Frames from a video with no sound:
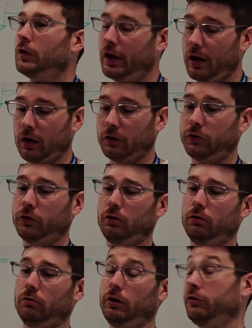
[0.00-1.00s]
Yeah,
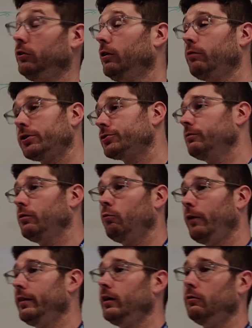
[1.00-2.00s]
so that's a good question. The
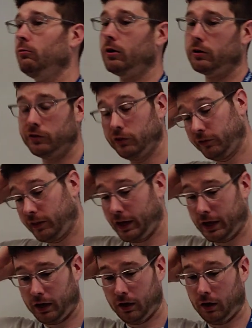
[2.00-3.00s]
way that it works is
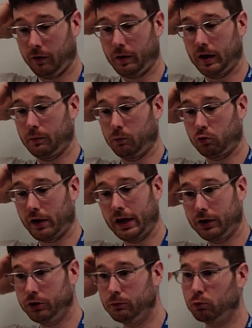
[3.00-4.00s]
that on a
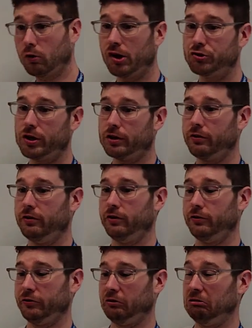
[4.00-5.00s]
brand new project,
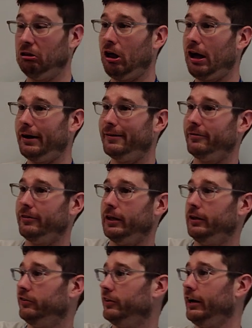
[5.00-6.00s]
there's a lot of
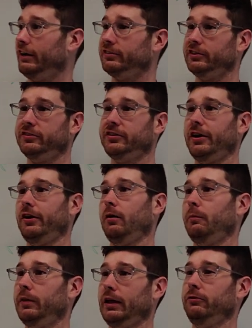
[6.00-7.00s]
things that it has to set
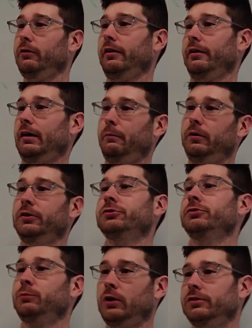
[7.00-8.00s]
up. That's why the
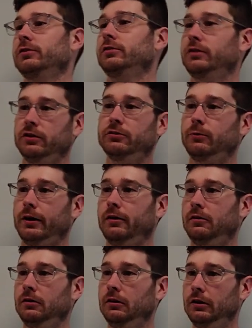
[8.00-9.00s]
compilation process takes a
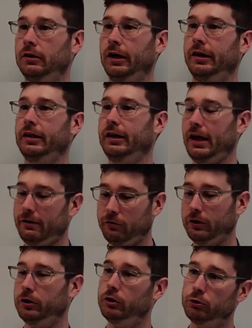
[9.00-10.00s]
while. And then
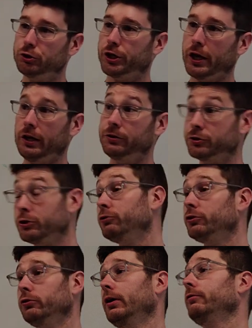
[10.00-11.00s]
every new change you
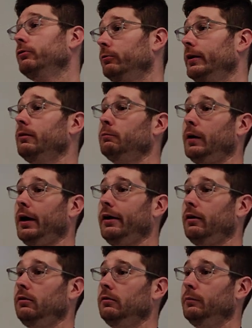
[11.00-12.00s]
do have to
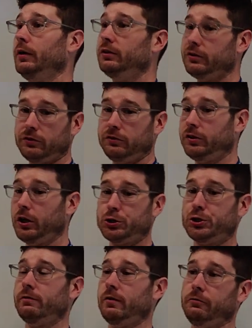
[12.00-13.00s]
recompile, but it doesn't
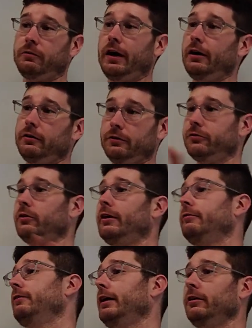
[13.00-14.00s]
touch every file. There's a
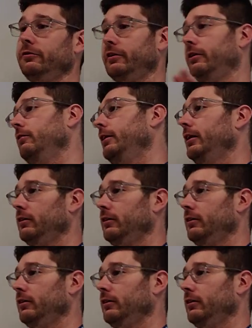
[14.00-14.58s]
lot of files that are